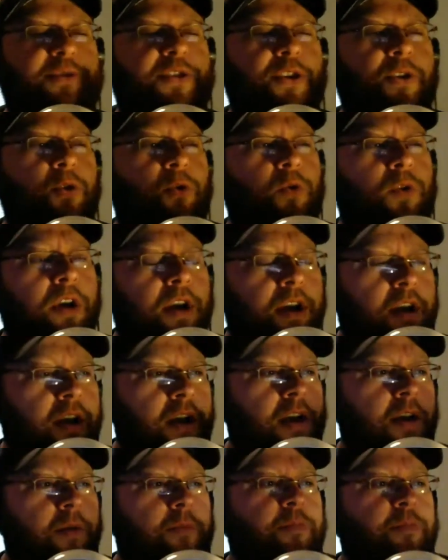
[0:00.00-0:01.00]
to
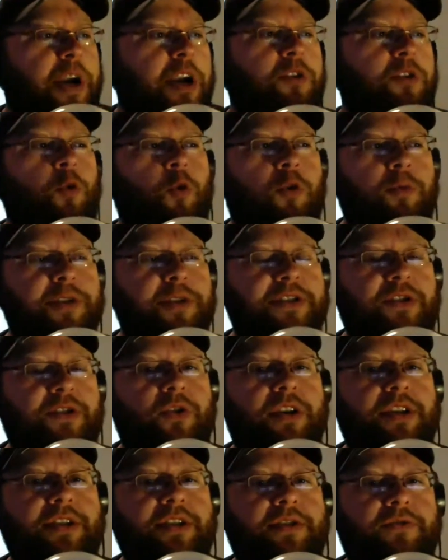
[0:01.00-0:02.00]
Baron Corbin's going
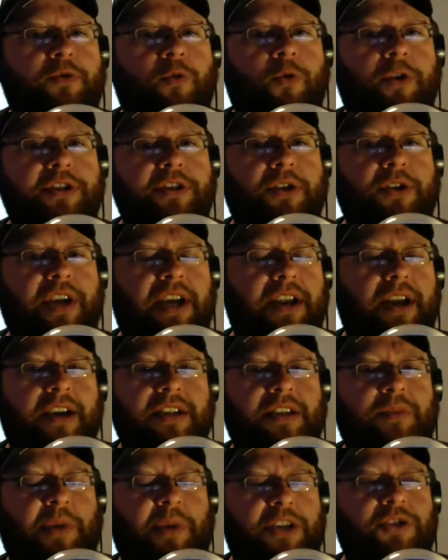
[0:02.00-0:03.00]
to get a
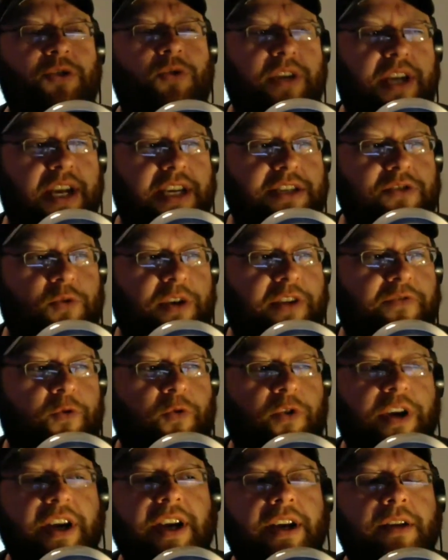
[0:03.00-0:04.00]
special guest
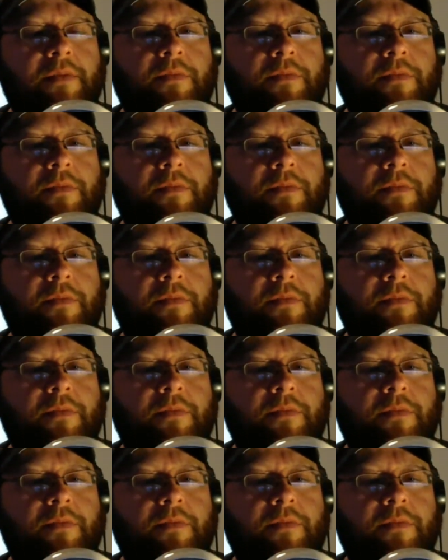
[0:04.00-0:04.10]
referee